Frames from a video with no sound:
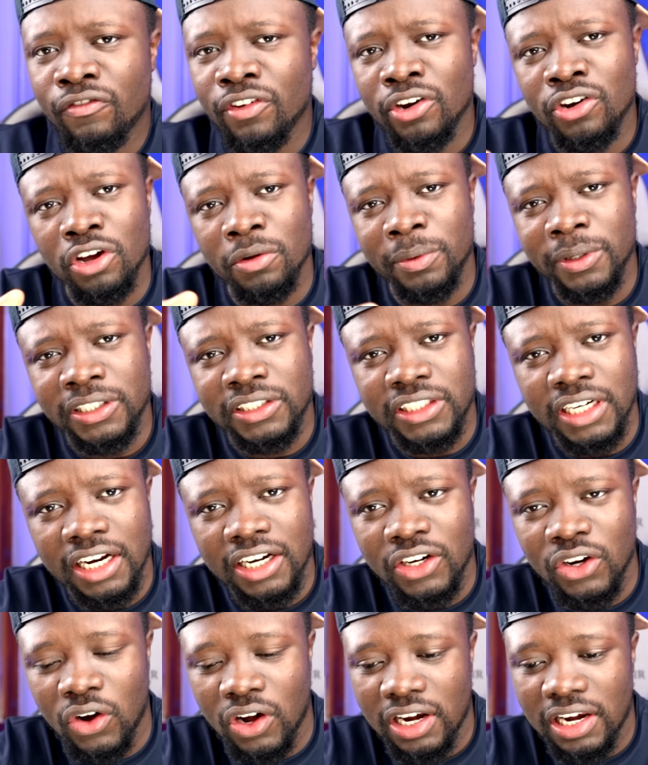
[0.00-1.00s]
Video bi
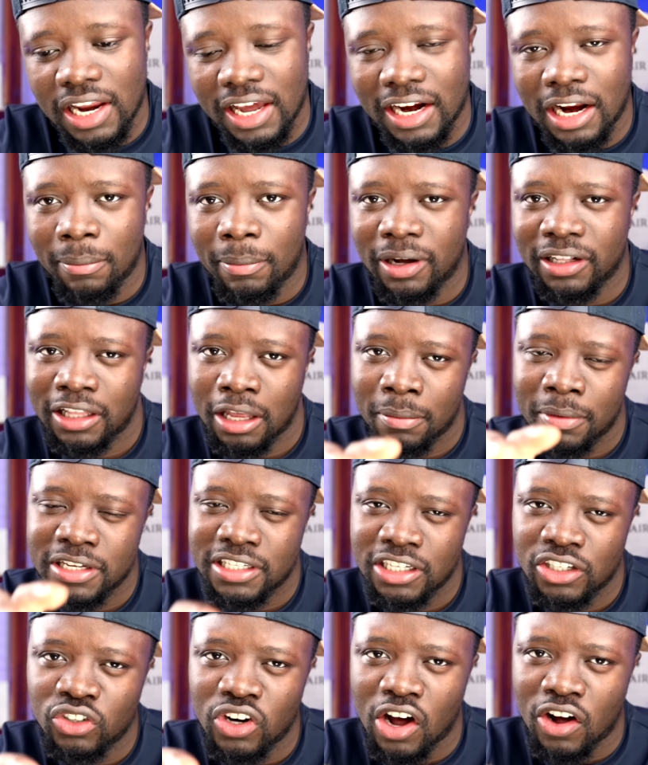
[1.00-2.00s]
trend online about Tema
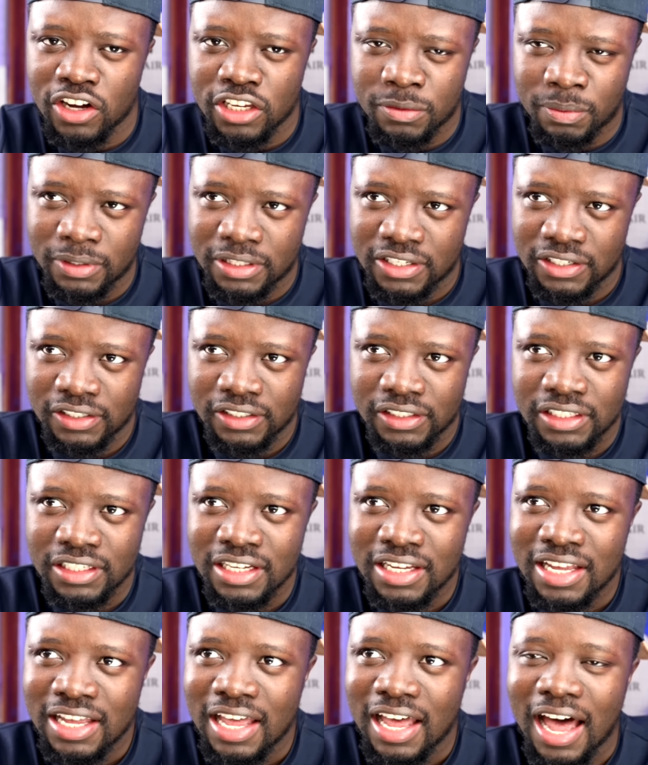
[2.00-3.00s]
General Hospital.
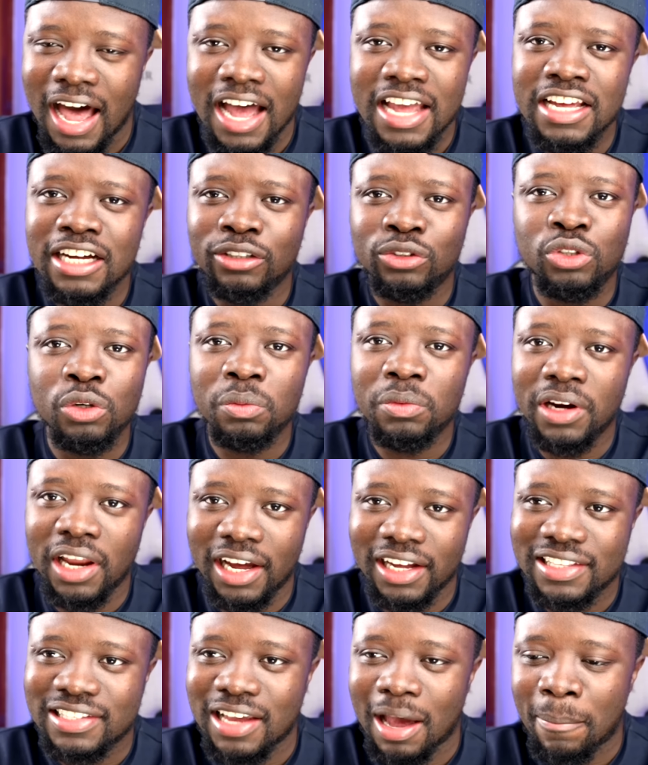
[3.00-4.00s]
Aye dum
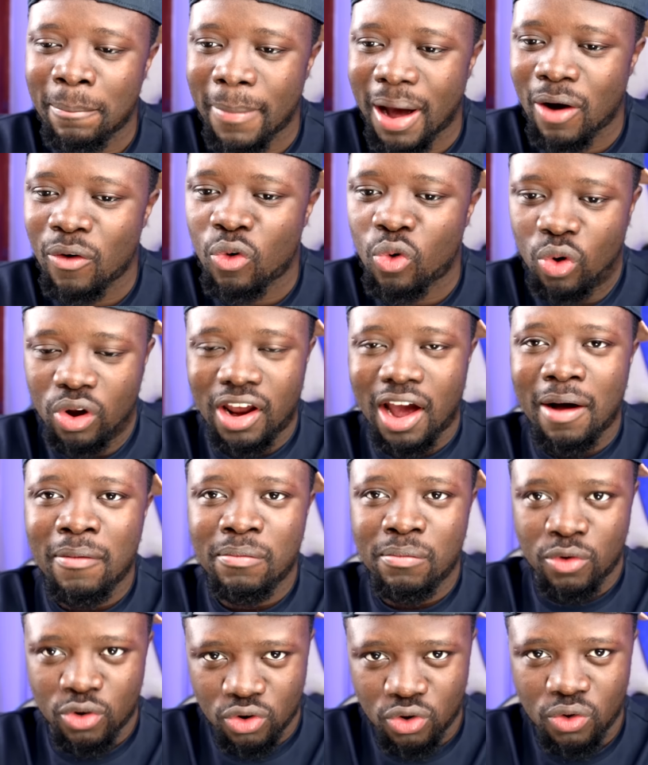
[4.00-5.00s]
light a man kura
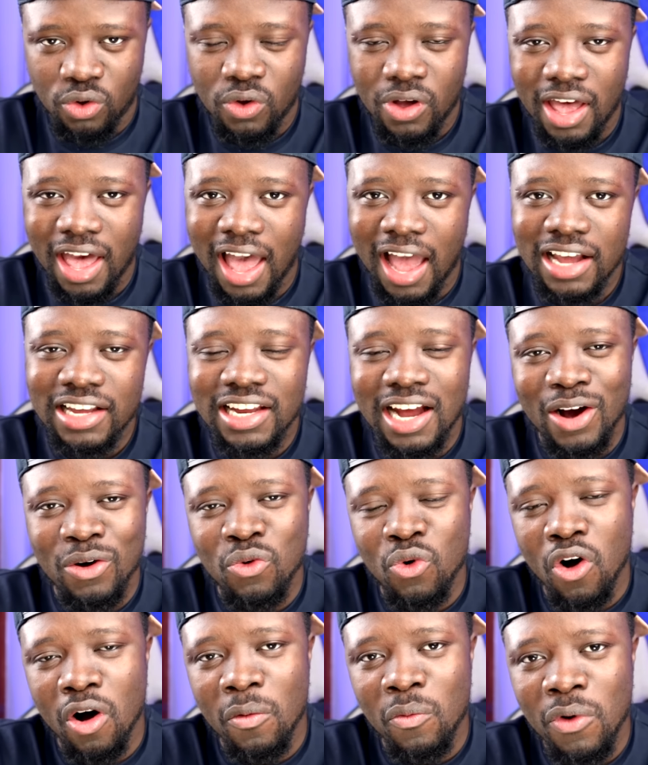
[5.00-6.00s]
mono. Aye
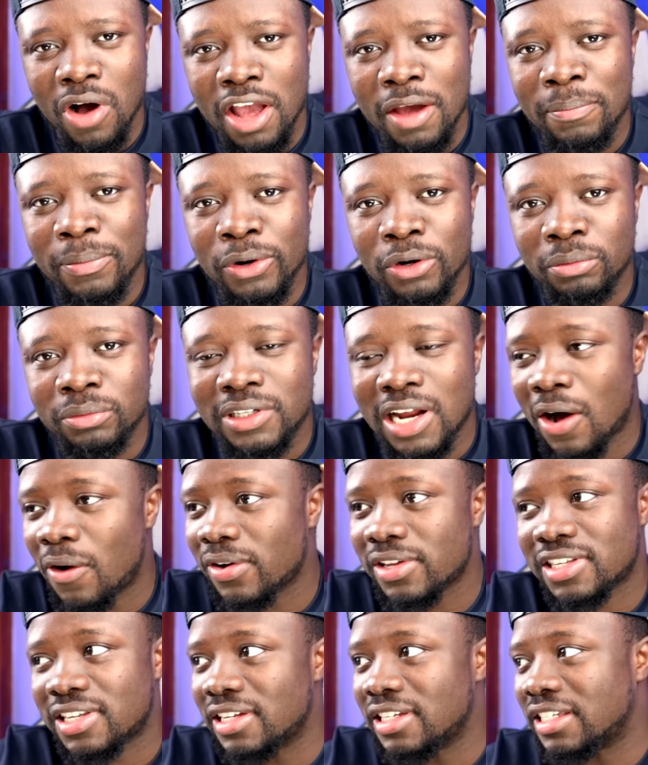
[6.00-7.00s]
wo mo ebinum da
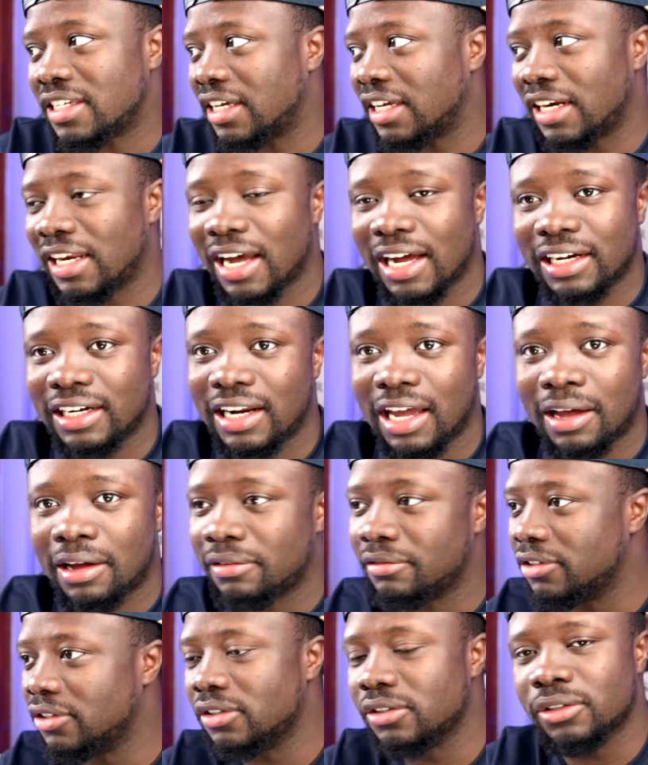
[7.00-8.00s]
oxygen ni
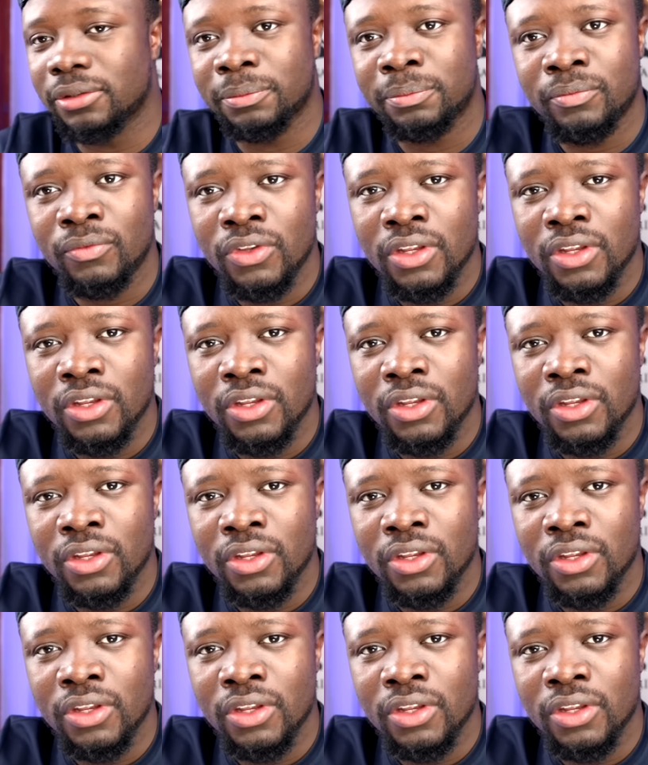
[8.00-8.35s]
ada, you know.